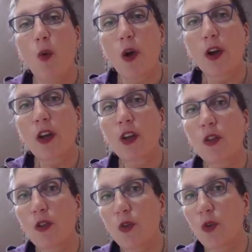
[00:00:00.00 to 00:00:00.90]

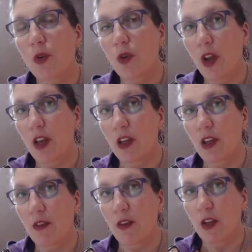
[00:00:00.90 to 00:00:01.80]
working through
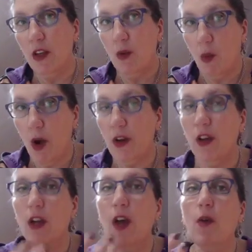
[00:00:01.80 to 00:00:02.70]
negativity,
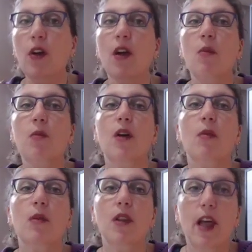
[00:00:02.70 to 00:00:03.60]
watching how it
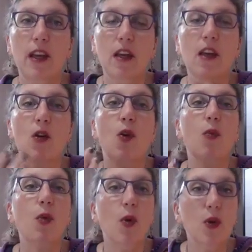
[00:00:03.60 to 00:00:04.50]
comes up, letting it
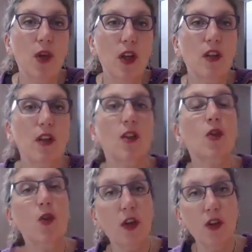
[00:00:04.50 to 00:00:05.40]
go, processing
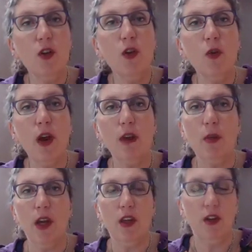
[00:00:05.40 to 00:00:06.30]
it through in your
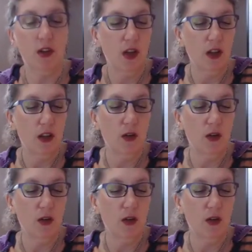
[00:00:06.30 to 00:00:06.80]
right pace.